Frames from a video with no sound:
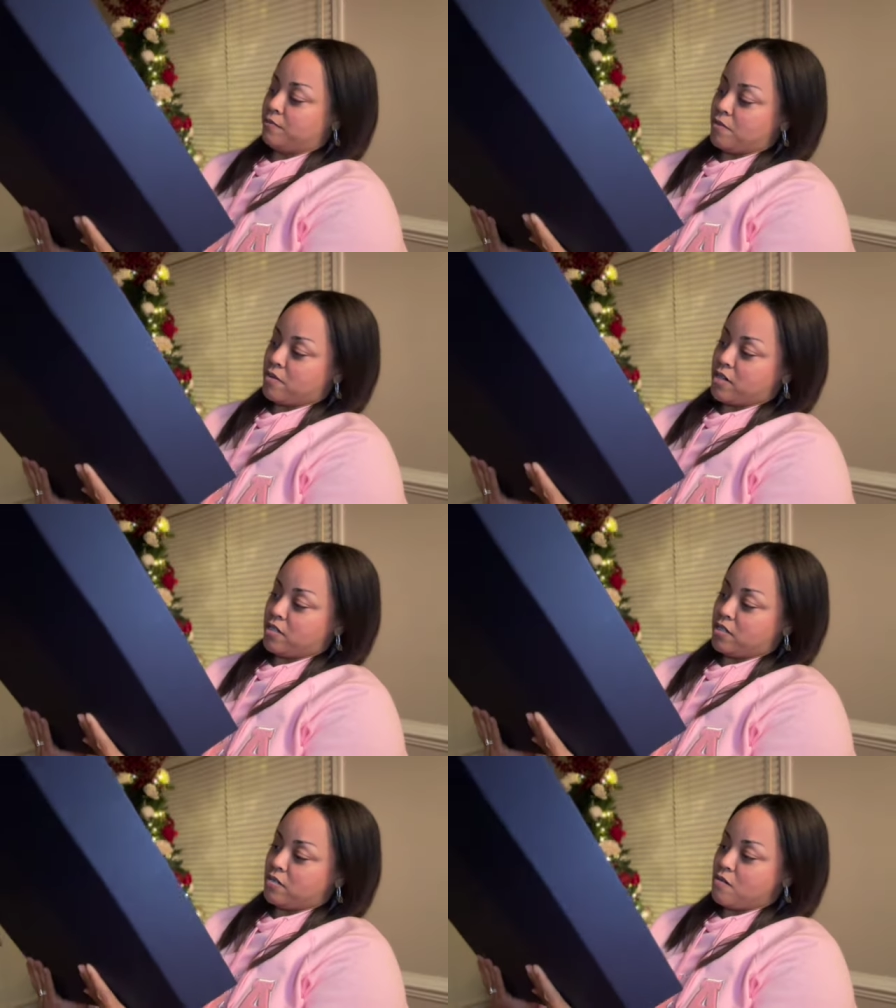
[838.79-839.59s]
Okay,
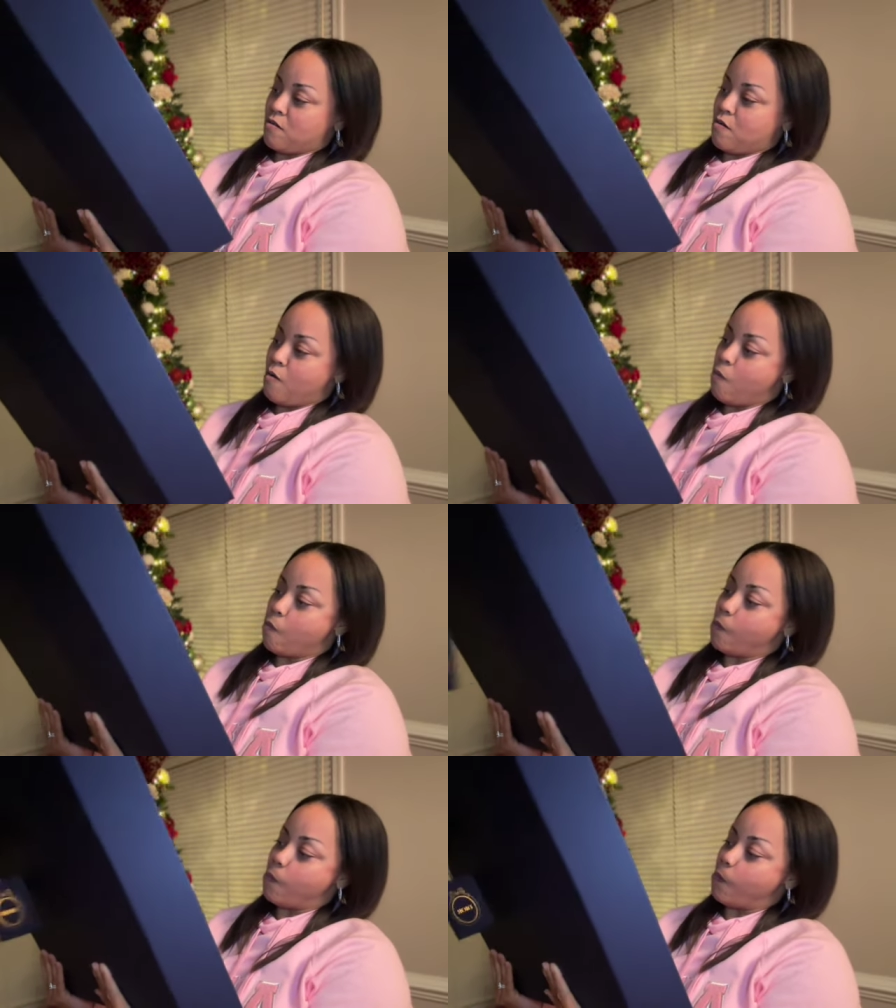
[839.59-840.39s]
so
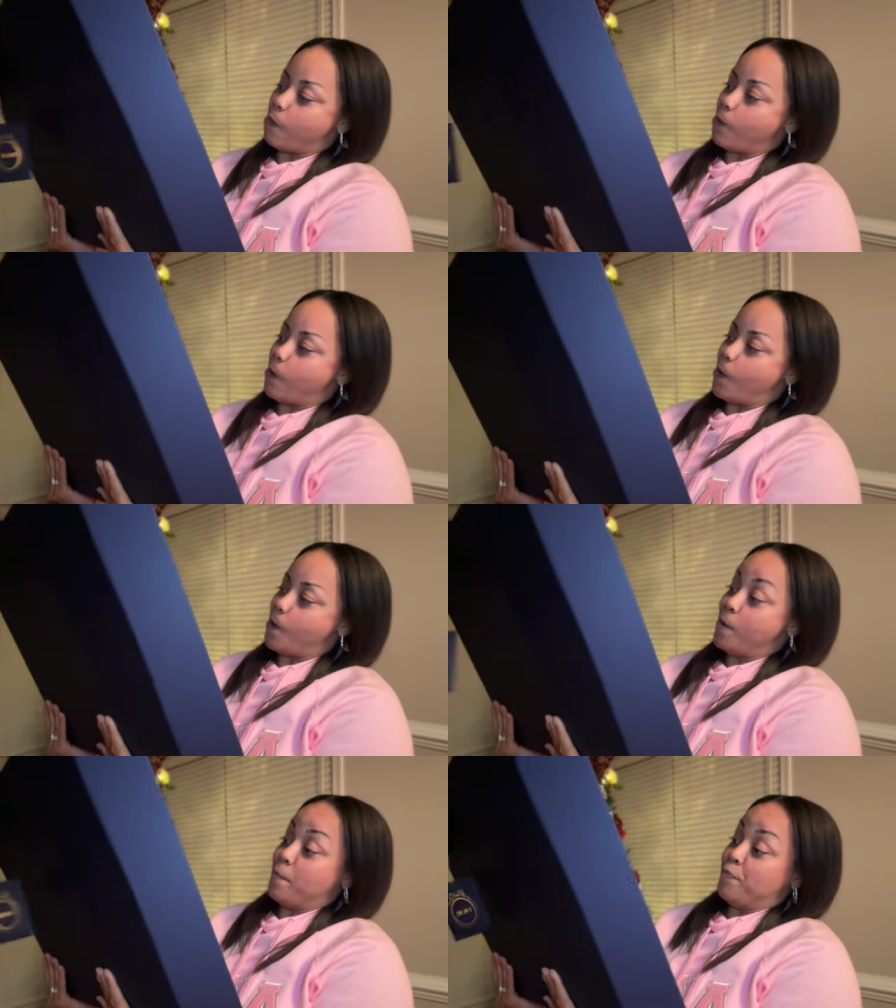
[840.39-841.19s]

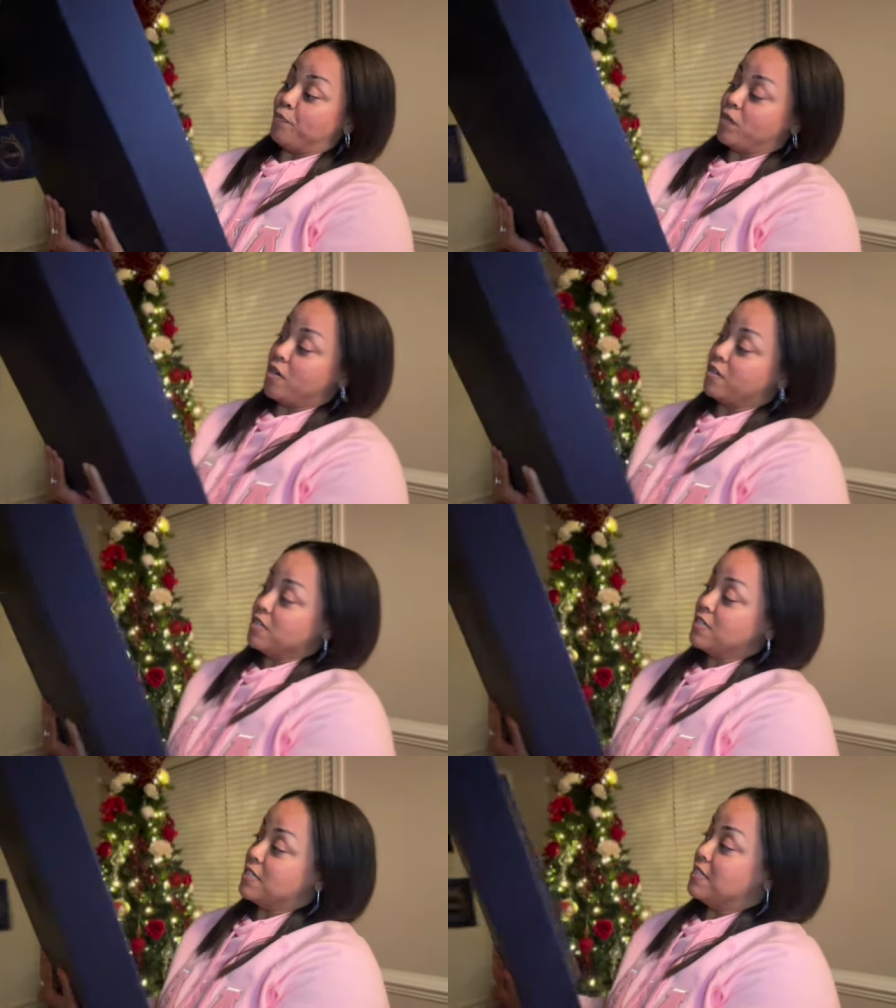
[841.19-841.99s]
Y'all,
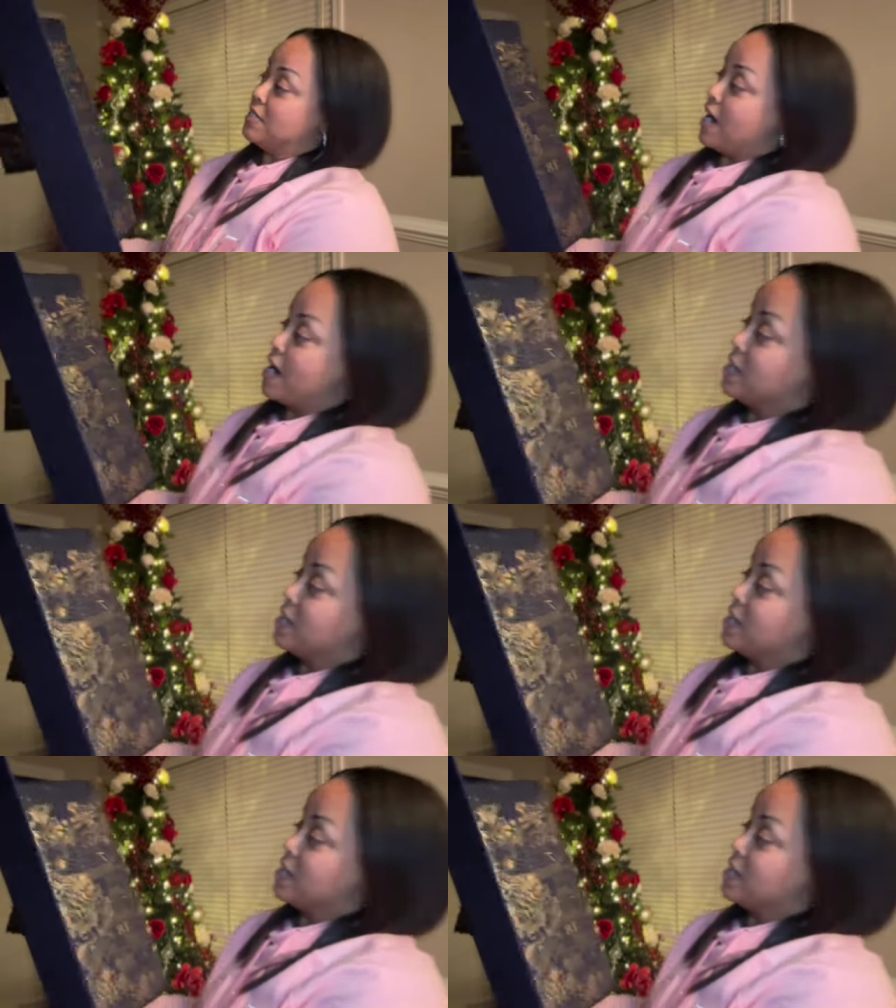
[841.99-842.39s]
this is not